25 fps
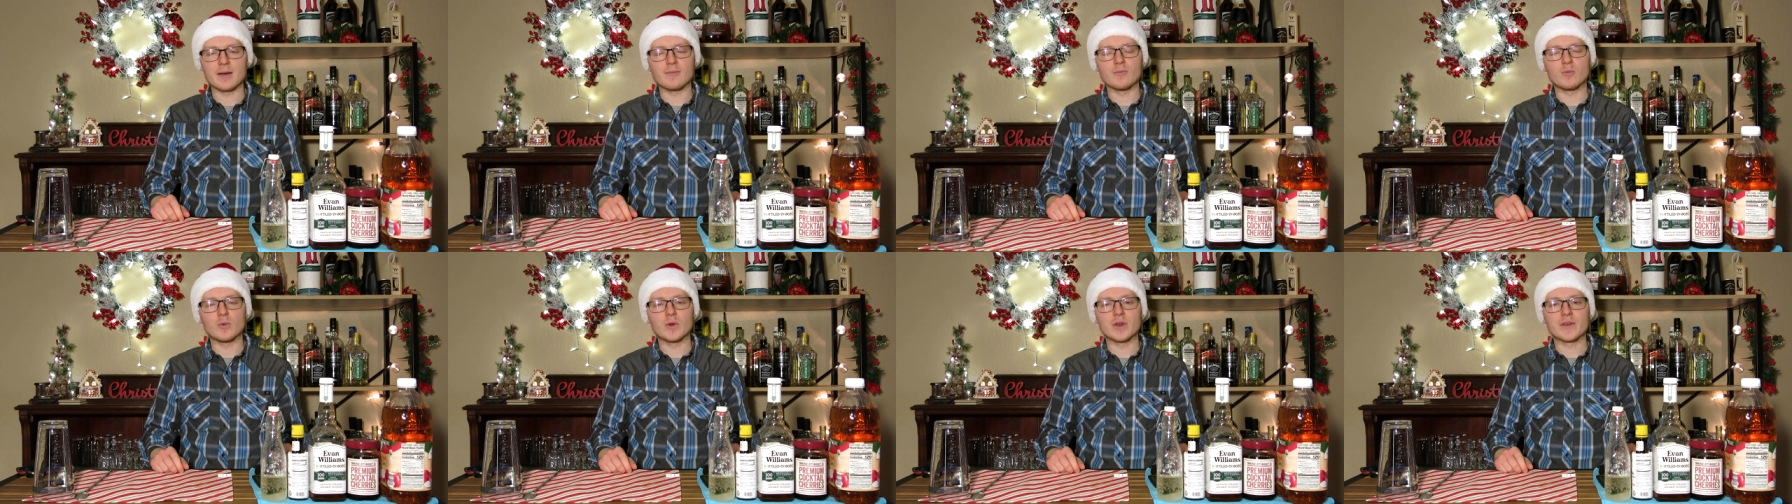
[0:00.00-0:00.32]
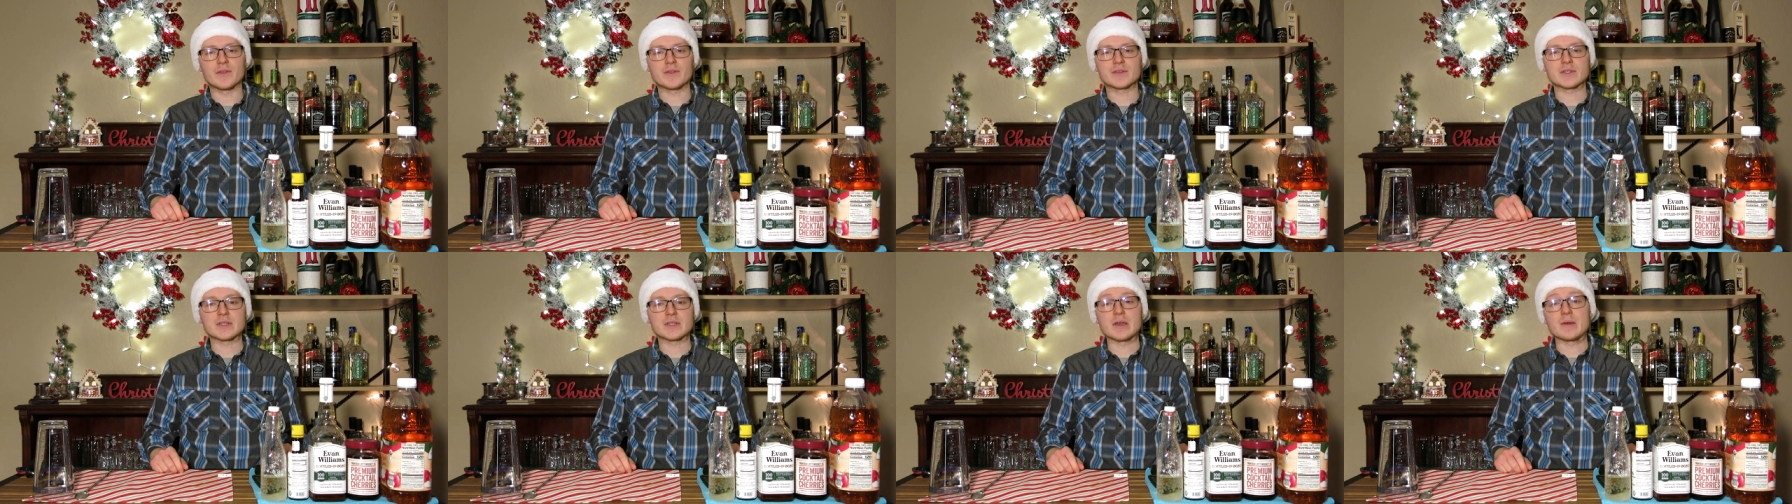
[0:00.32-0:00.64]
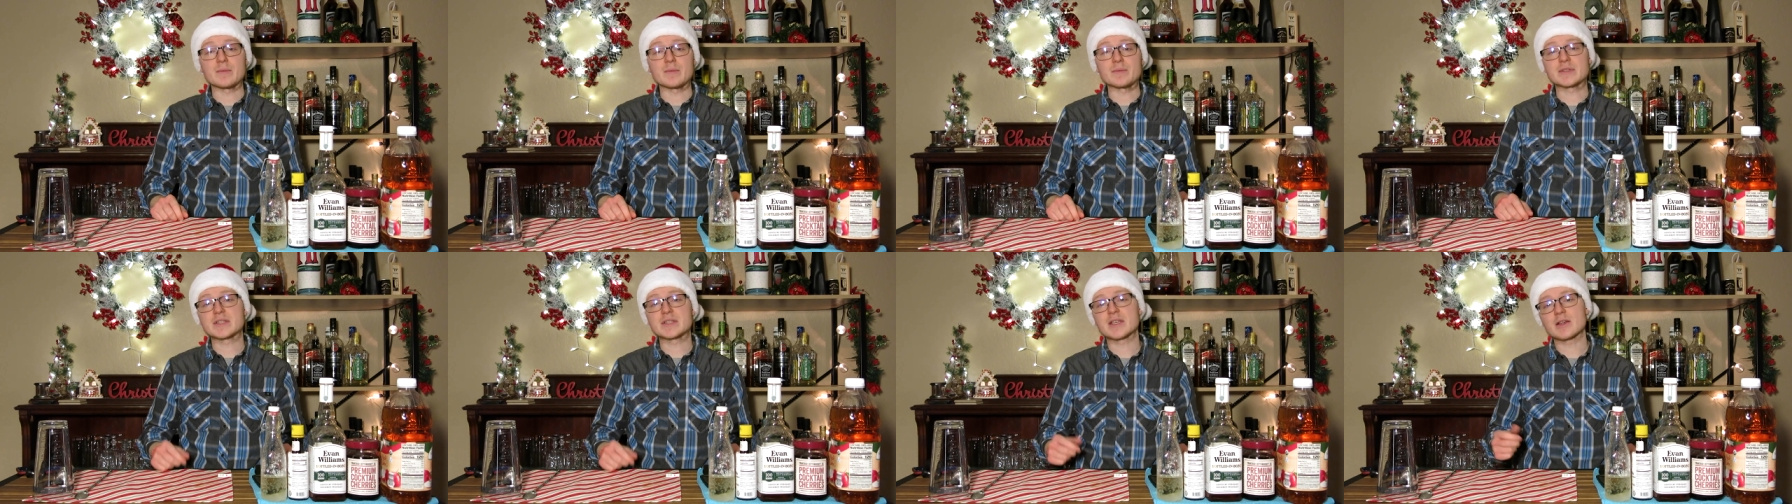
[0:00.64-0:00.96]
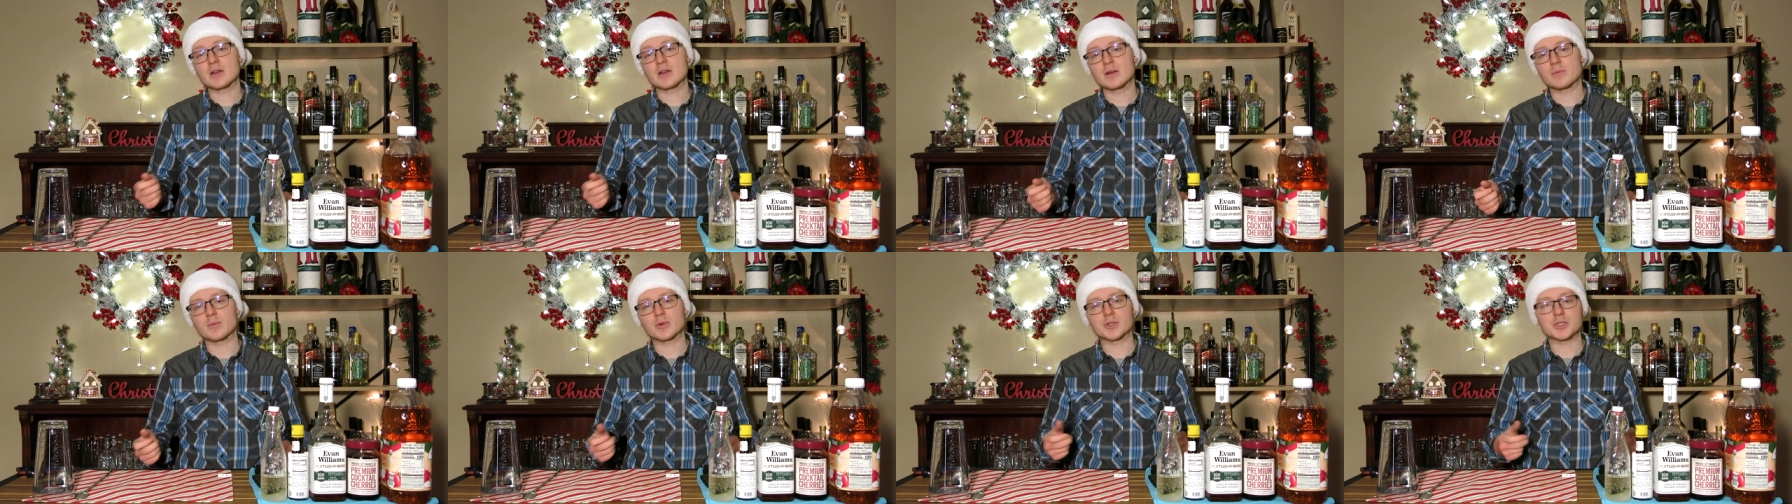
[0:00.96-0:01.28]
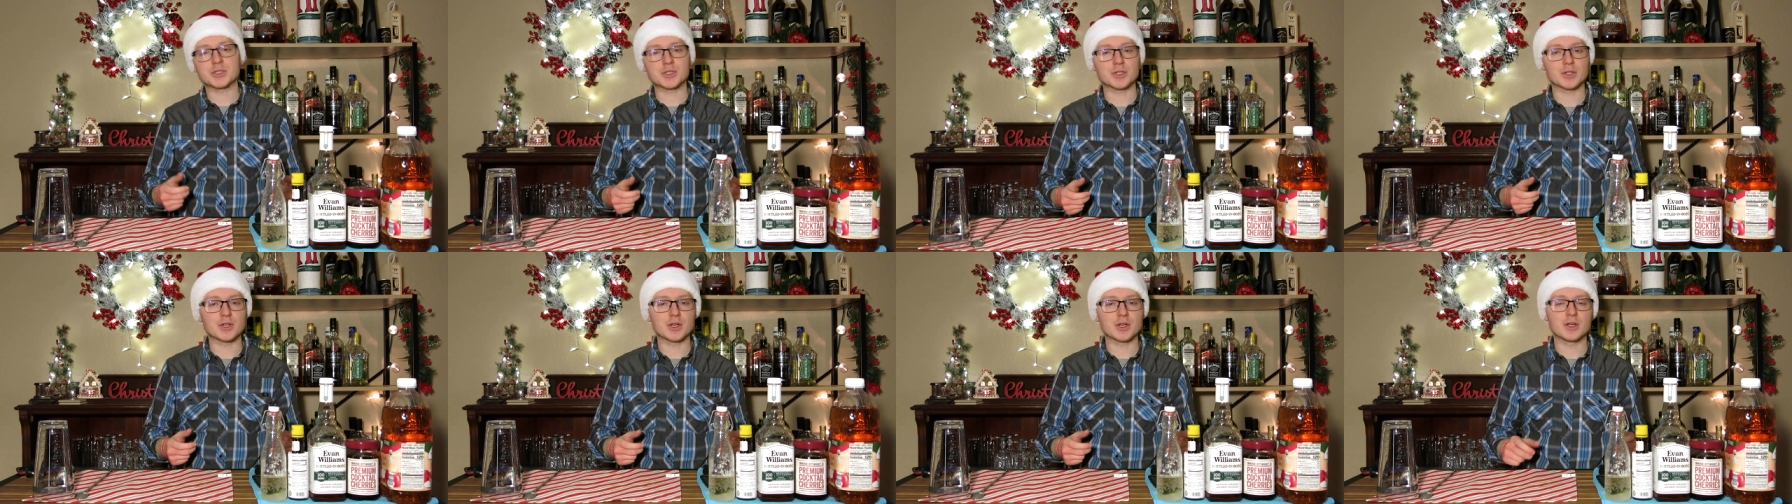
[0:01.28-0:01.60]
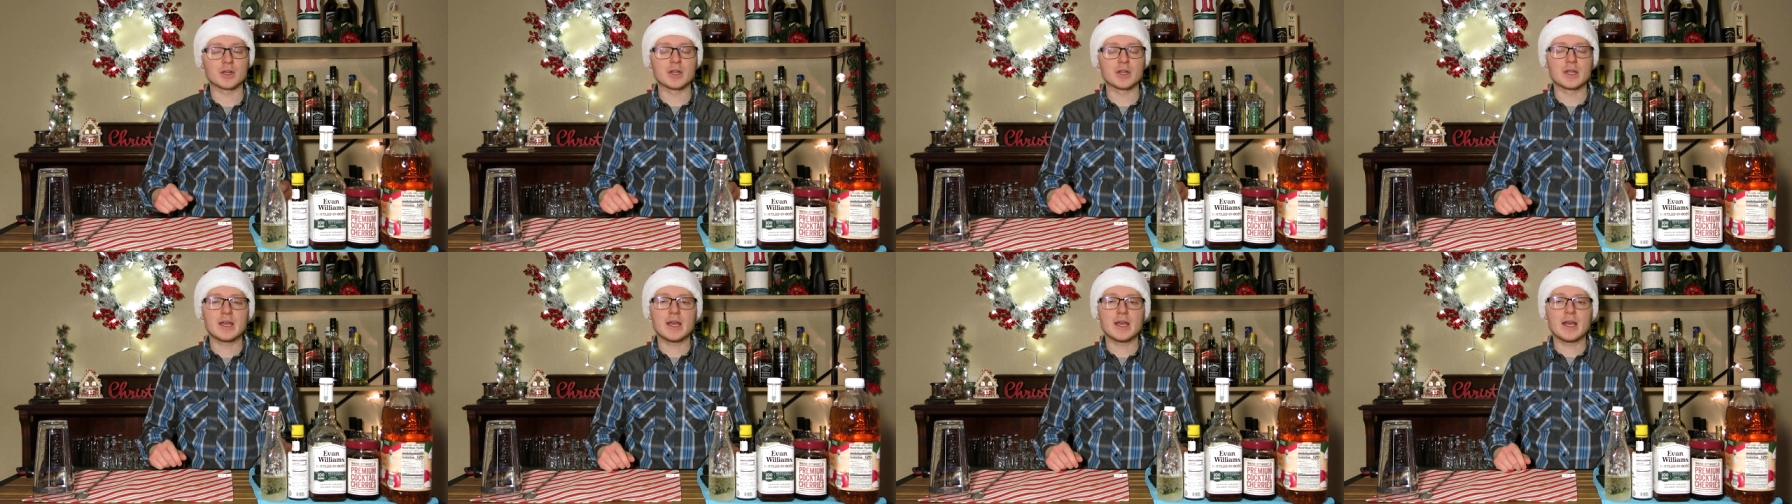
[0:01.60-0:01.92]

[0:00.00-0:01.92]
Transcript: with some syrup or sugar,